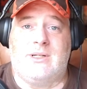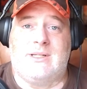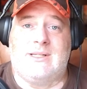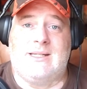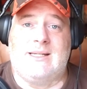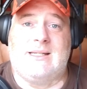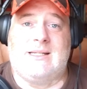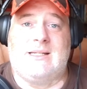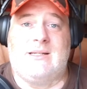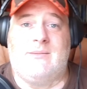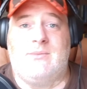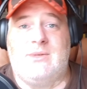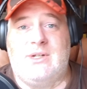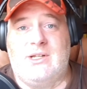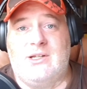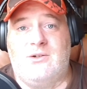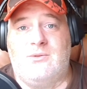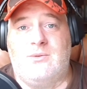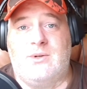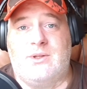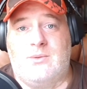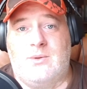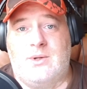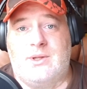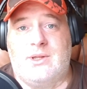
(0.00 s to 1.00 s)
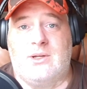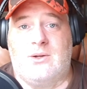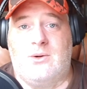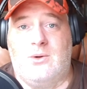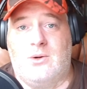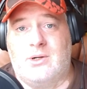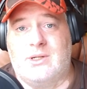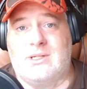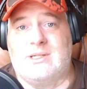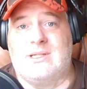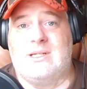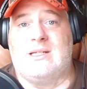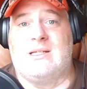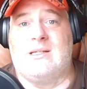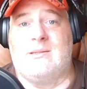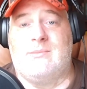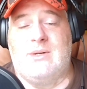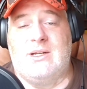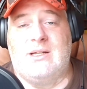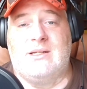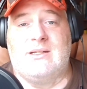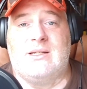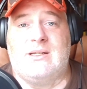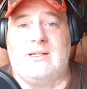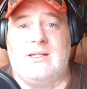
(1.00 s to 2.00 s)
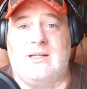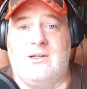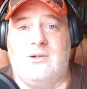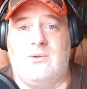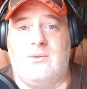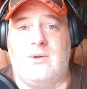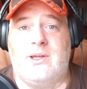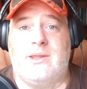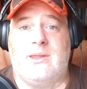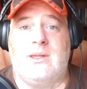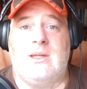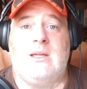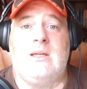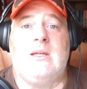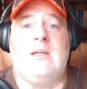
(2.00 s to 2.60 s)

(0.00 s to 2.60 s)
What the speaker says: system deal with what the court system needs to deal with.